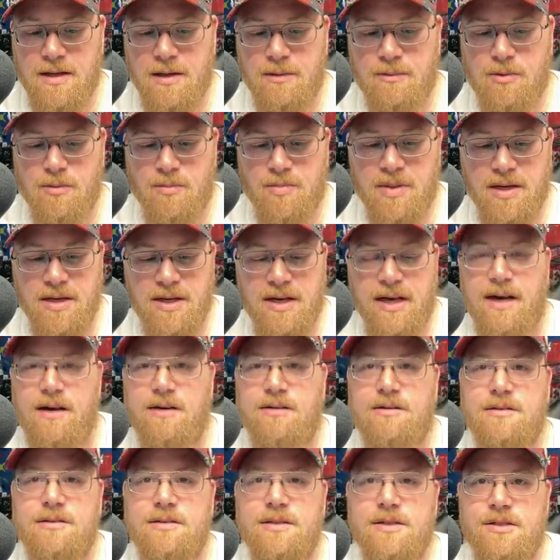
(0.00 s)
We'll pick
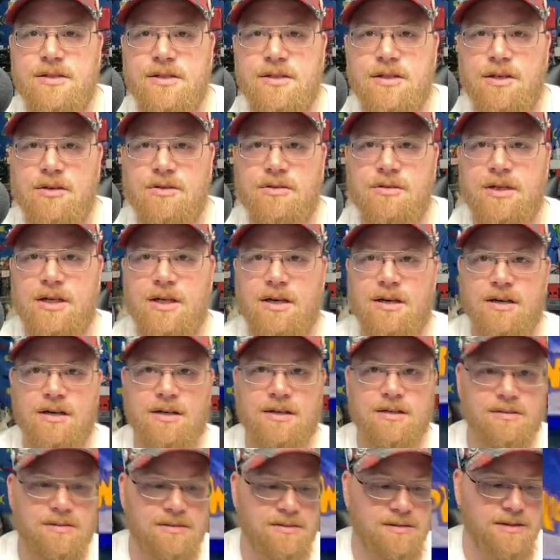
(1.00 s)
out. There's a code
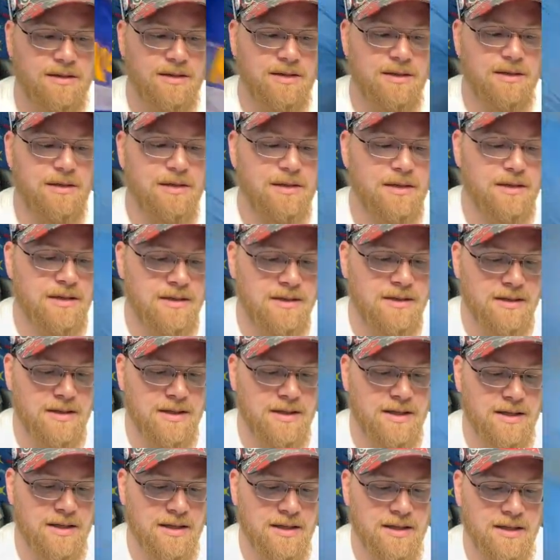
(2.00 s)
card.
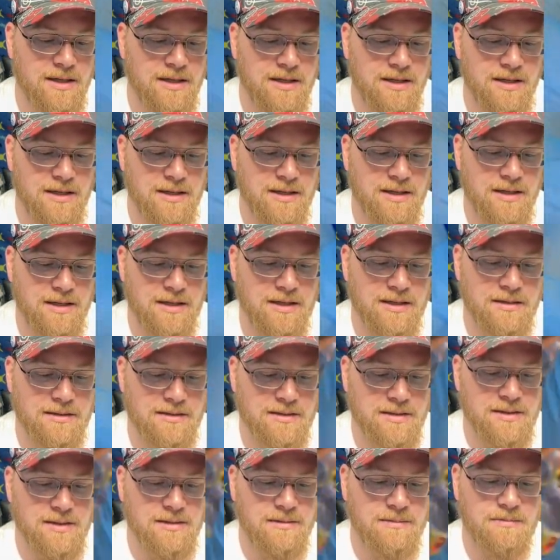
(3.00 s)
And
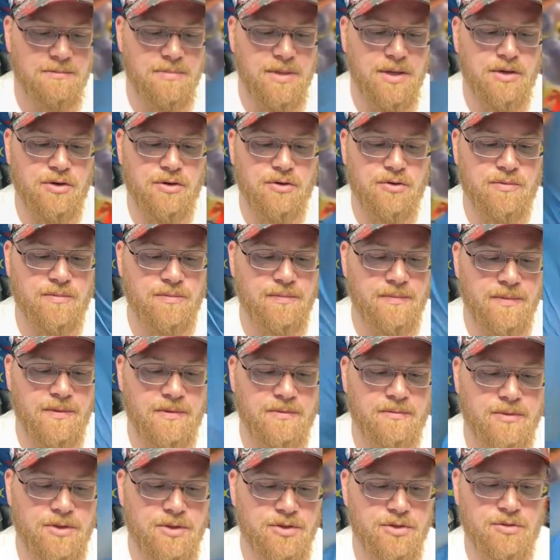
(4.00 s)
boom.
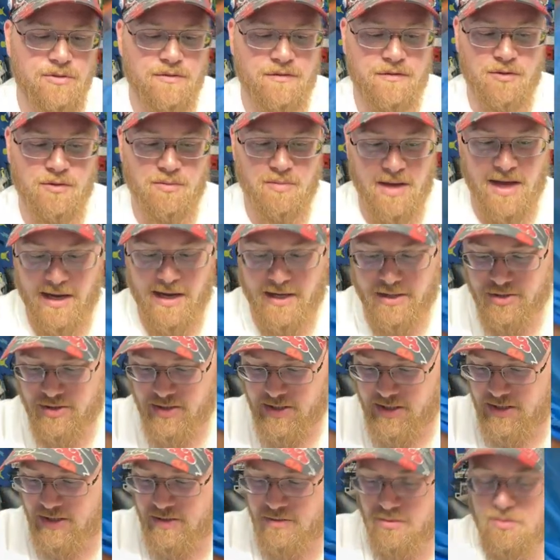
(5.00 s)
We'll do a few pack
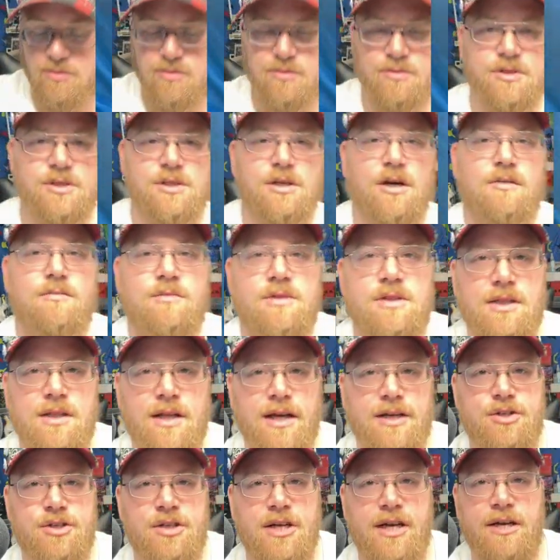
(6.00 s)
tricks. Ooh, starting with
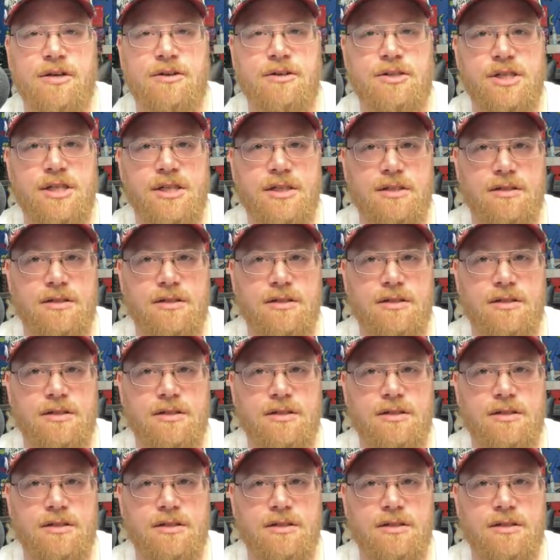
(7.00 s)
Electric Energy.